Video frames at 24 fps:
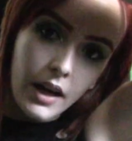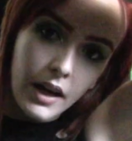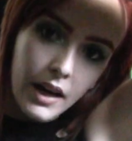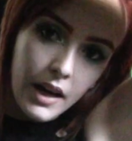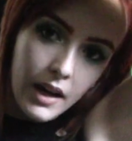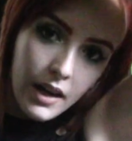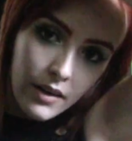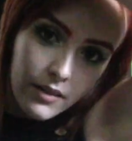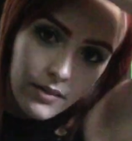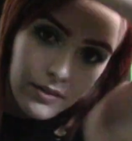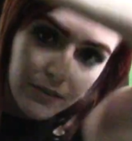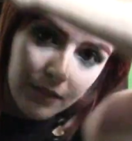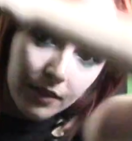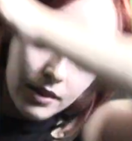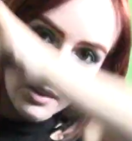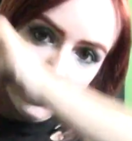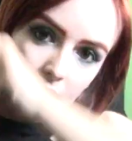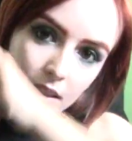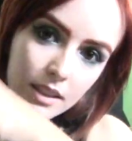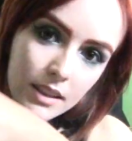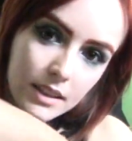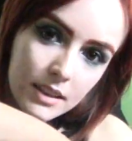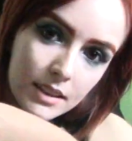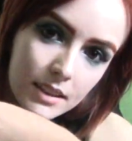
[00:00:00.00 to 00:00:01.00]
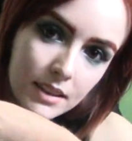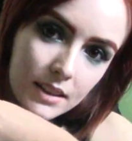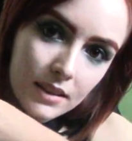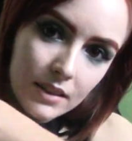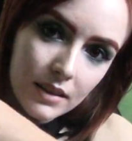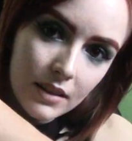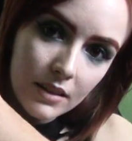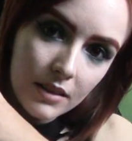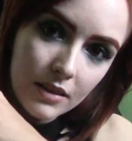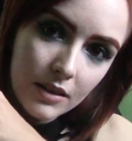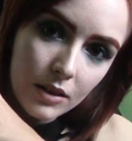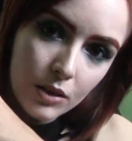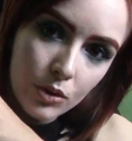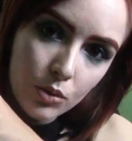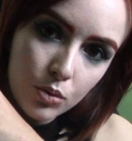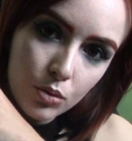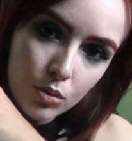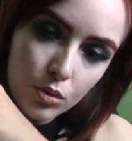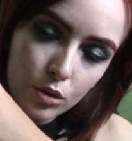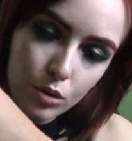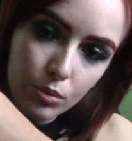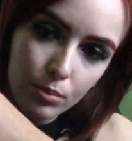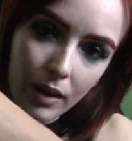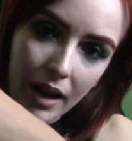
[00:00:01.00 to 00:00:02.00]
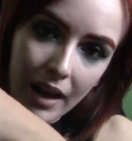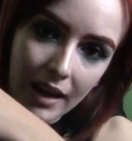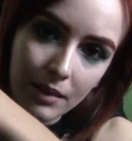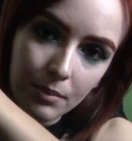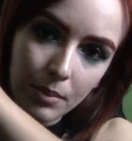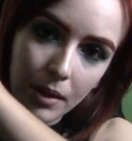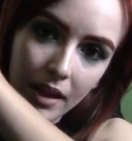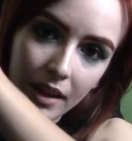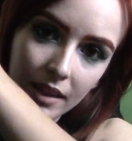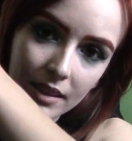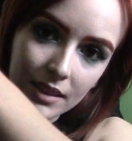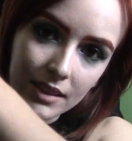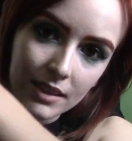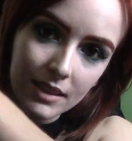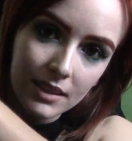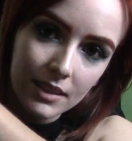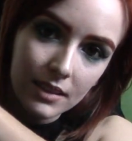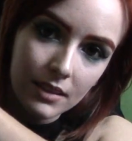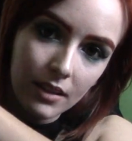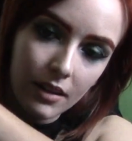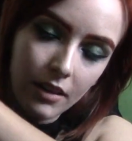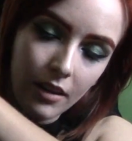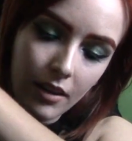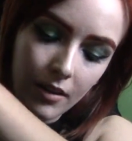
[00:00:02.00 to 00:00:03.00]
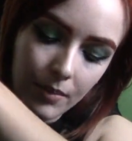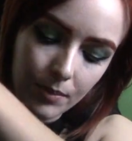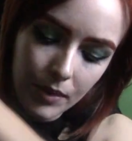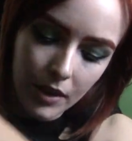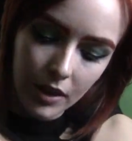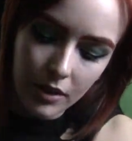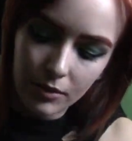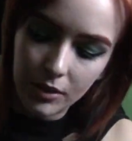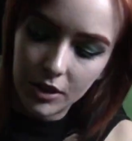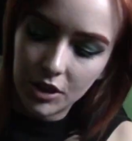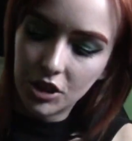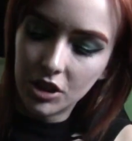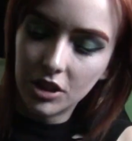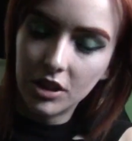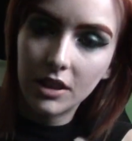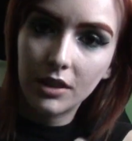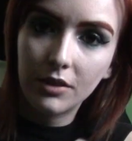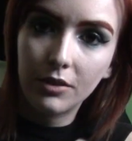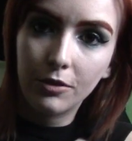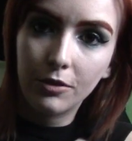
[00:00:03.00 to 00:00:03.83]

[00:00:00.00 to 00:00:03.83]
I have these cool black pants. Um, they're originally